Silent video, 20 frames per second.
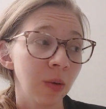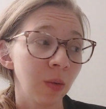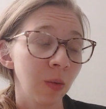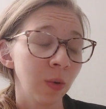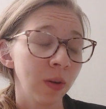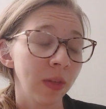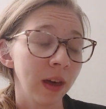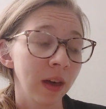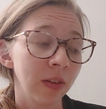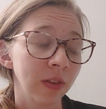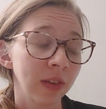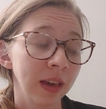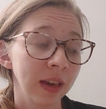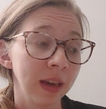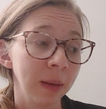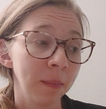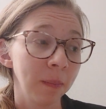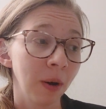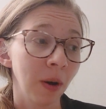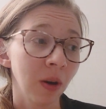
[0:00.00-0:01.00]
without
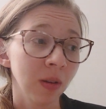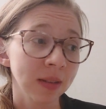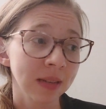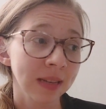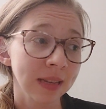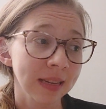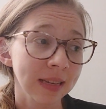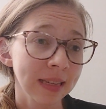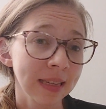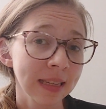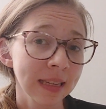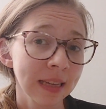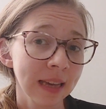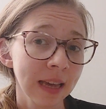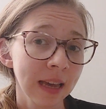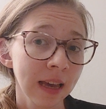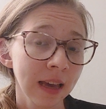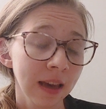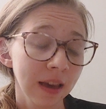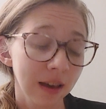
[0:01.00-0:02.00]
taking pauses,
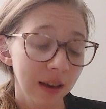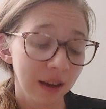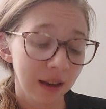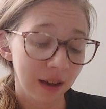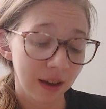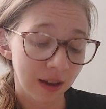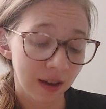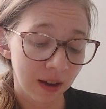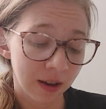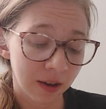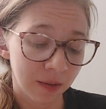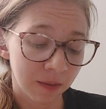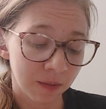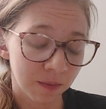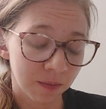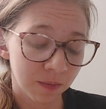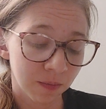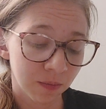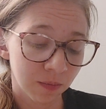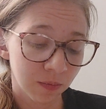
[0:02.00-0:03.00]

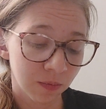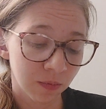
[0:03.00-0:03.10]
soon